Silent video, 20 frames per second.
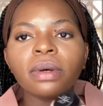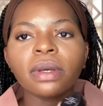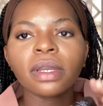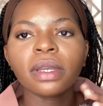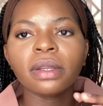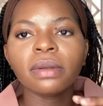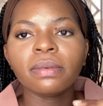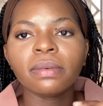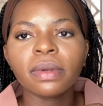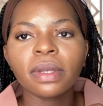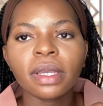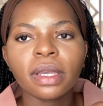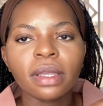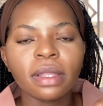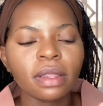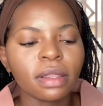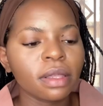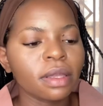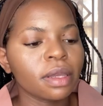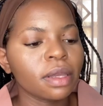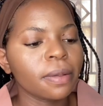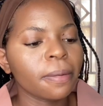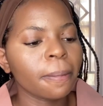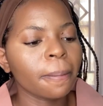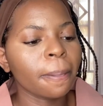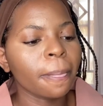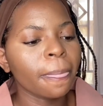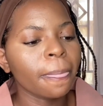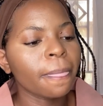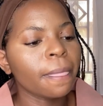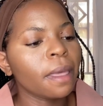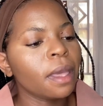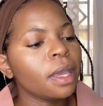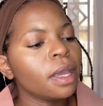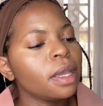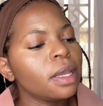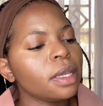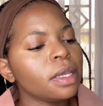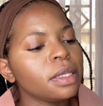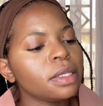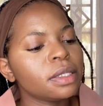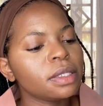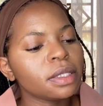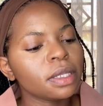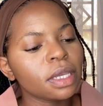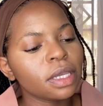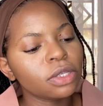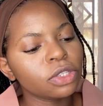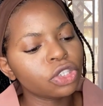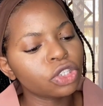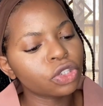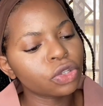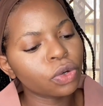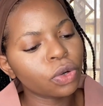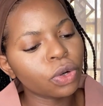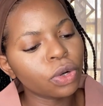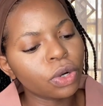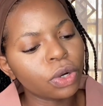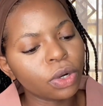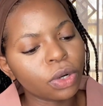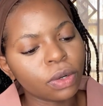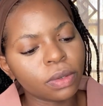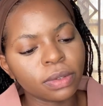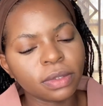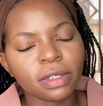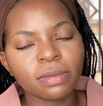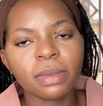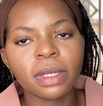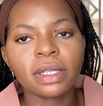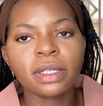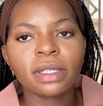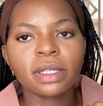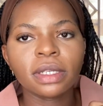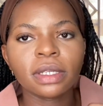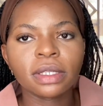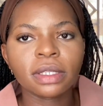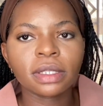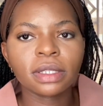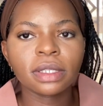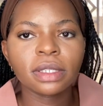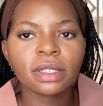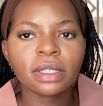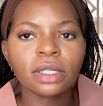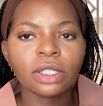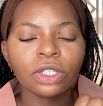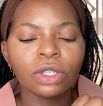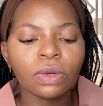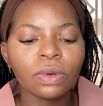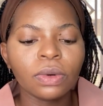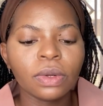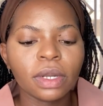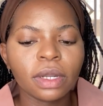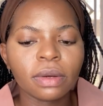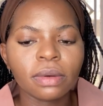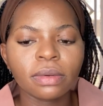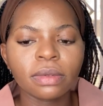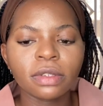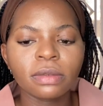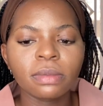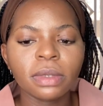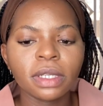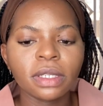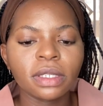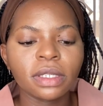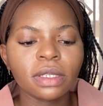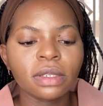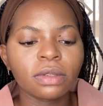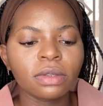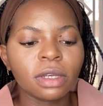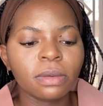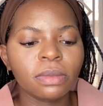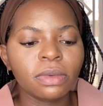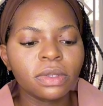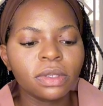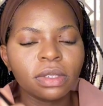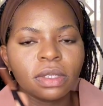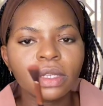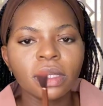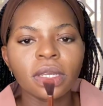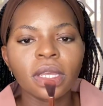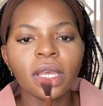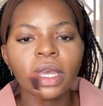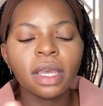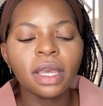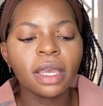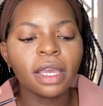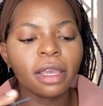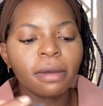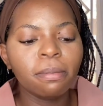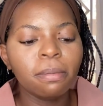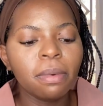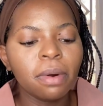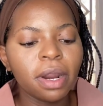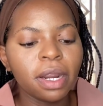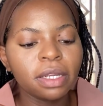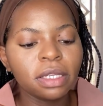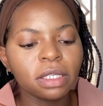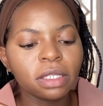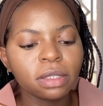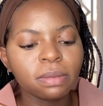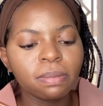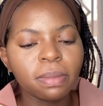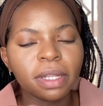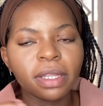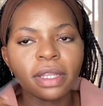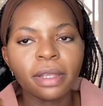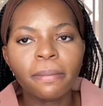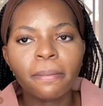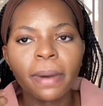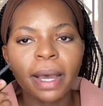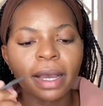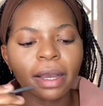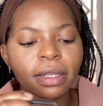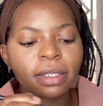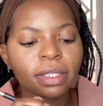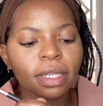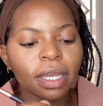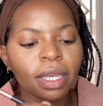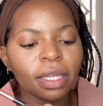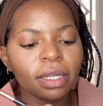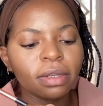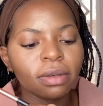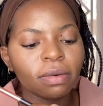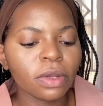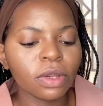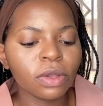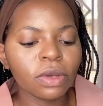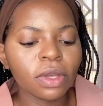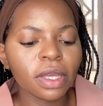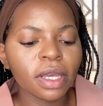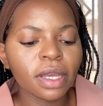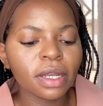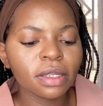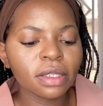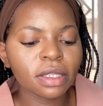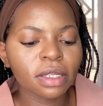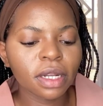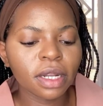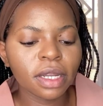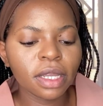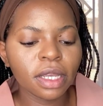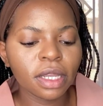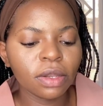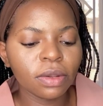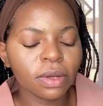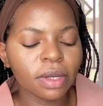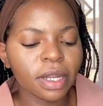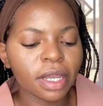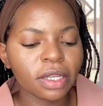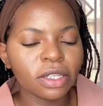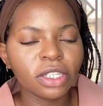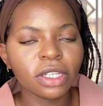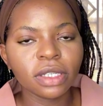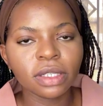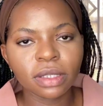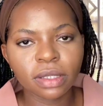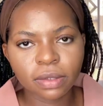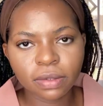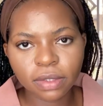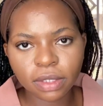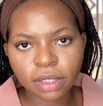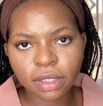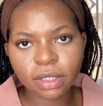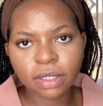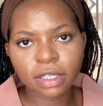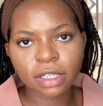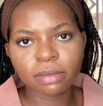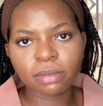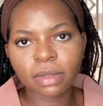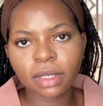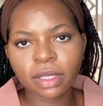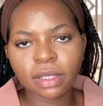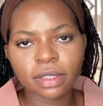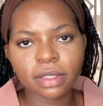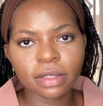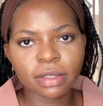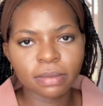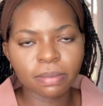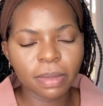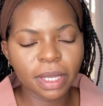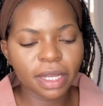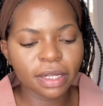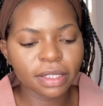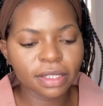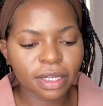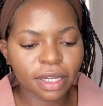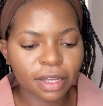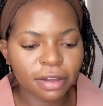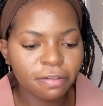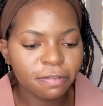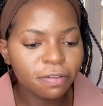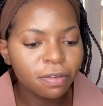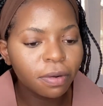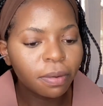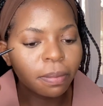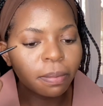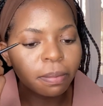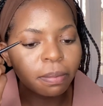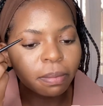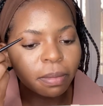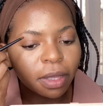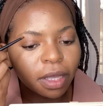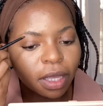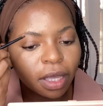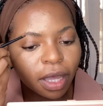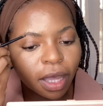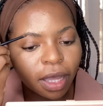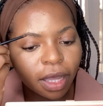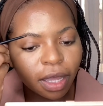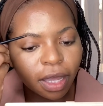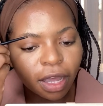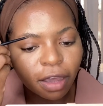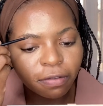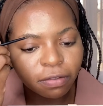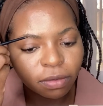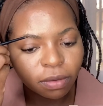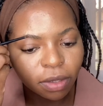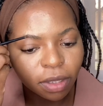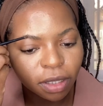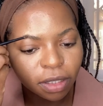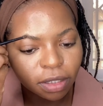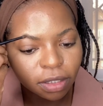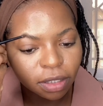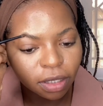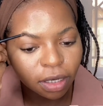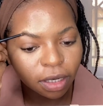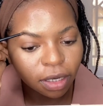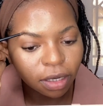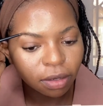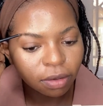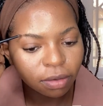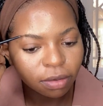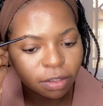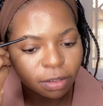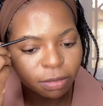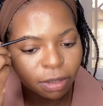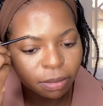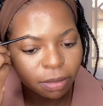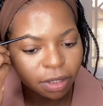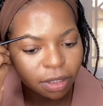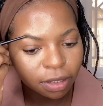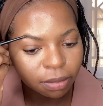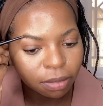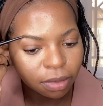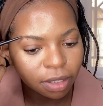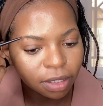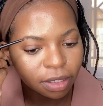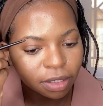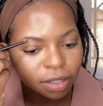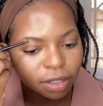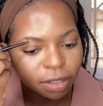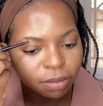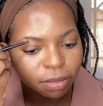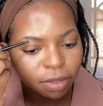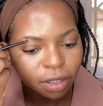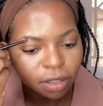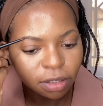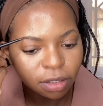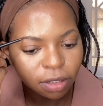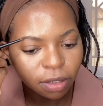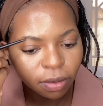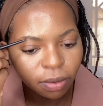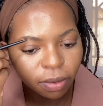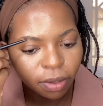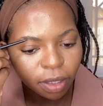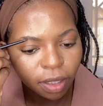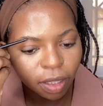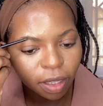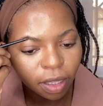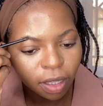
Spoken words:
in with essential corner cosmetics. So I'm using a brush, but the backside. When you eat clean, your digestive system is better. For me, I have to eat clean because my metabolism is slow,